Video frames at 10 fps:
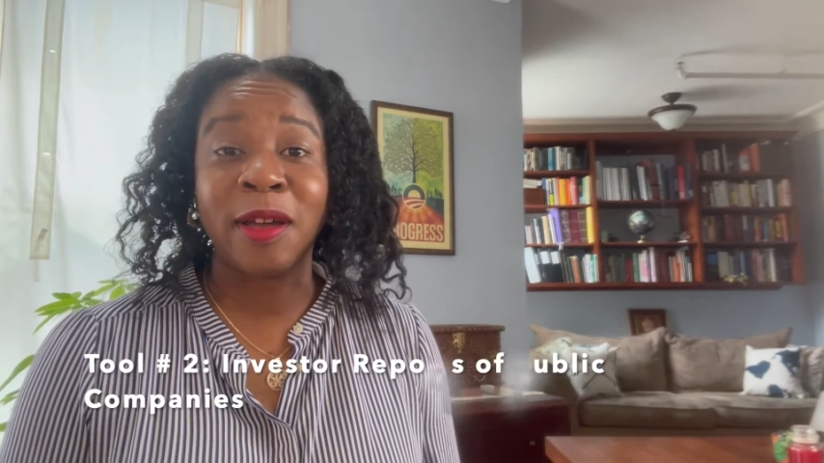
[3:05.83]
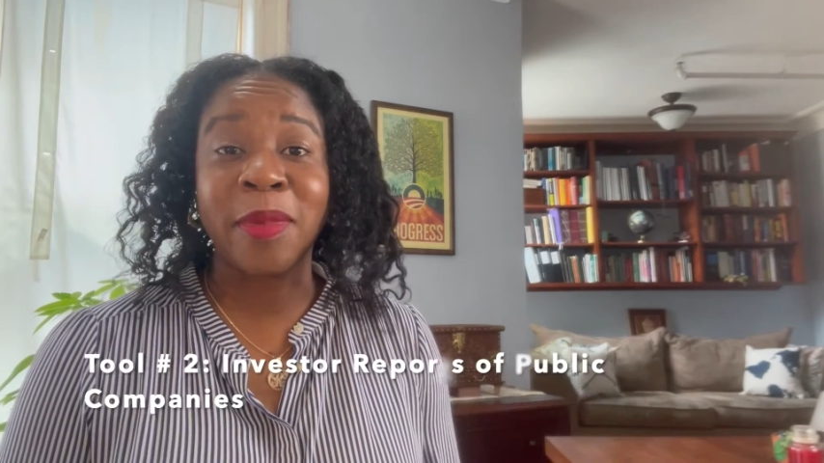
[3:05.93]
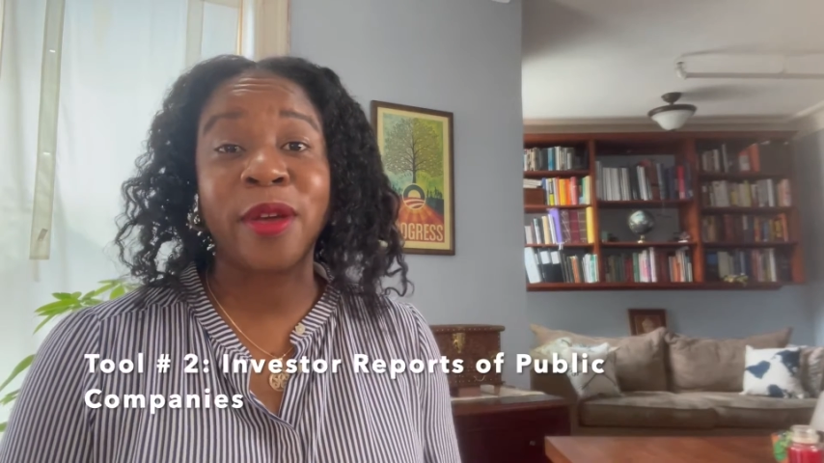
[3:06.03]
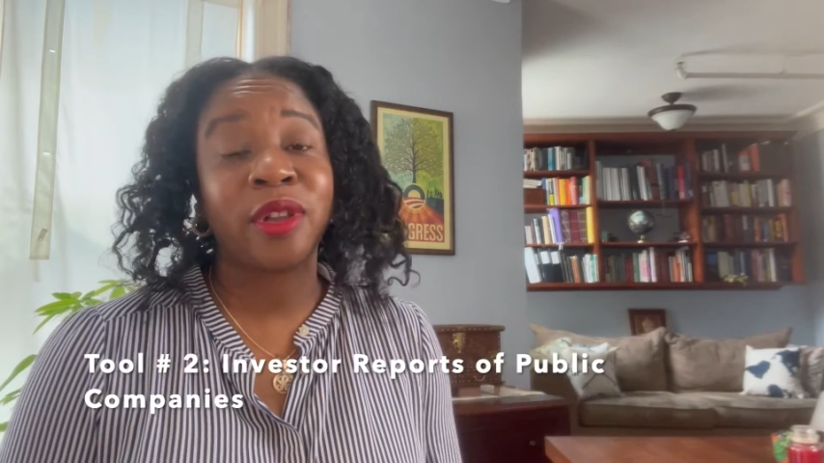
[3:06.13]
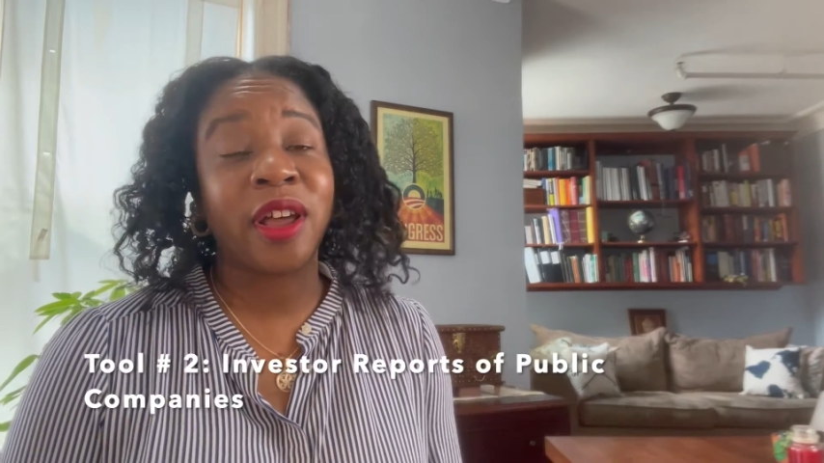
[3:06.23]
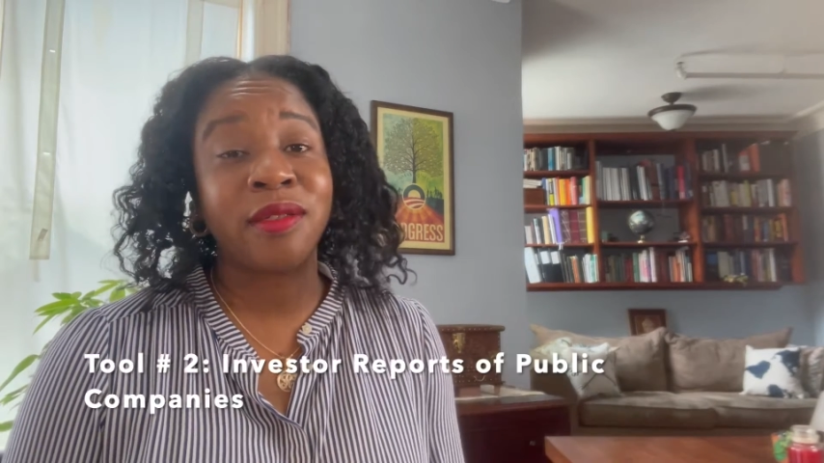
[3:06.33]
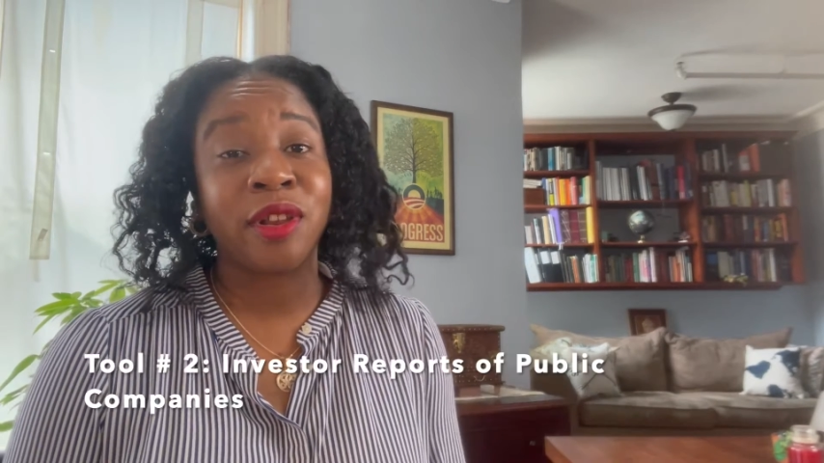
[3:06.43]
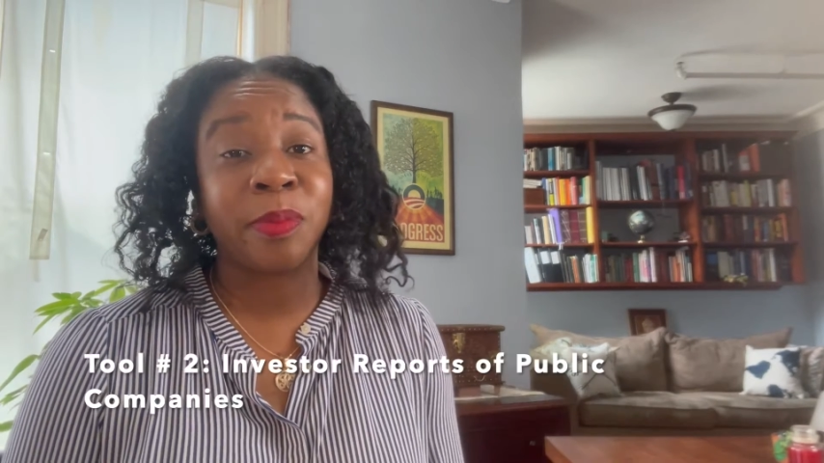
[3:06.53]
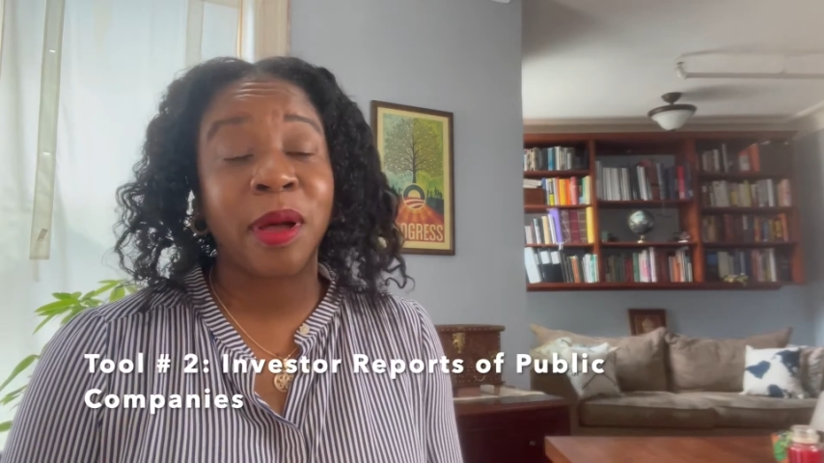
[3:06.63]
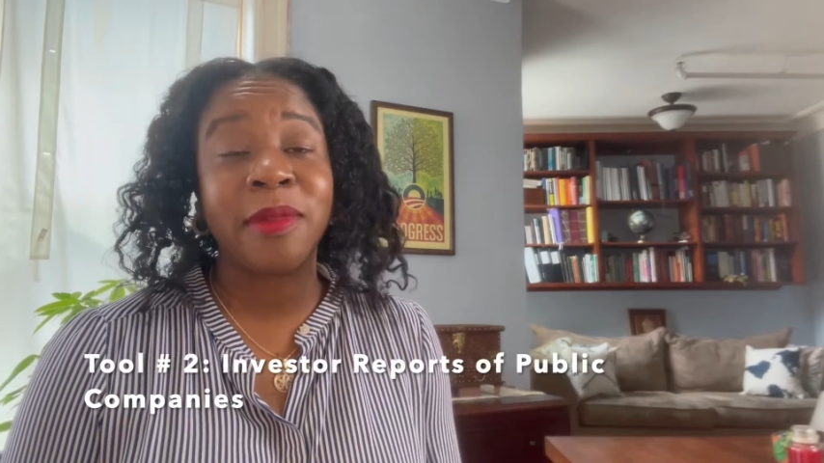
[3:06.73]
airlines that
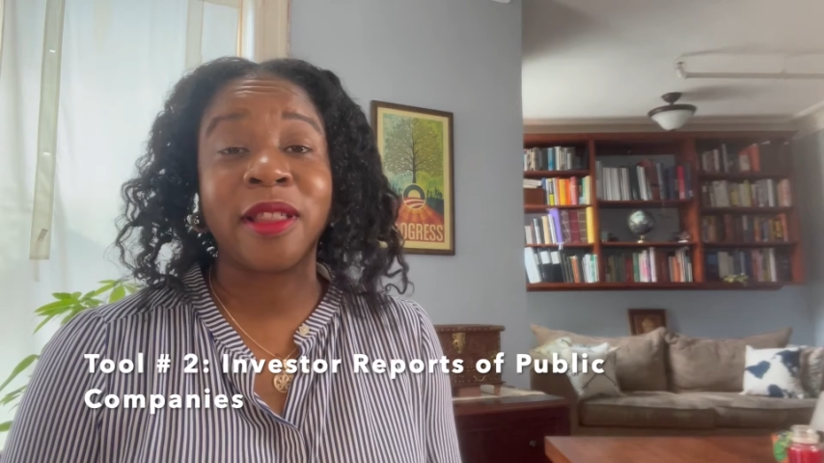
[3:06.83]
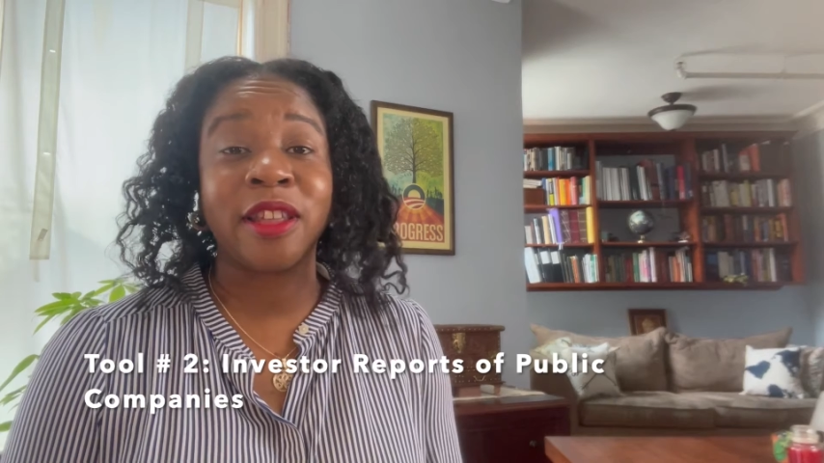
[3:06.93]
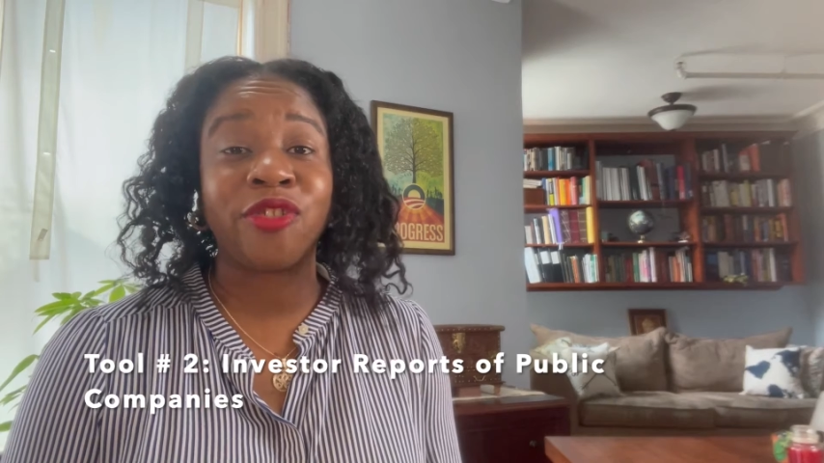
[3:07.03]
are publicly